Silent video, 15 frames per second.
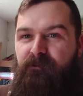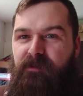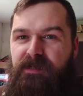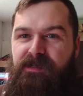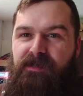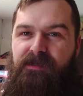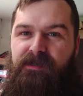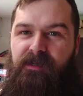
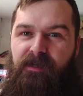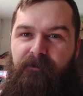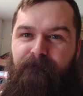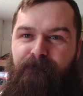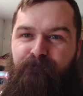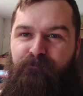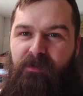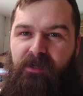This is
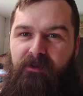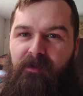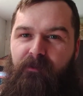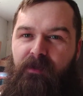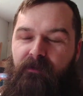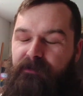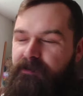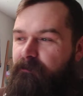my
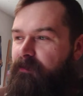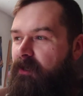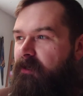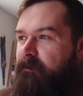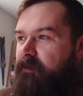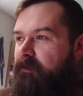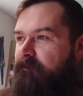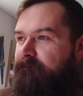grandpa was a
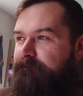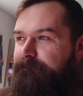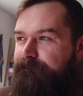barber.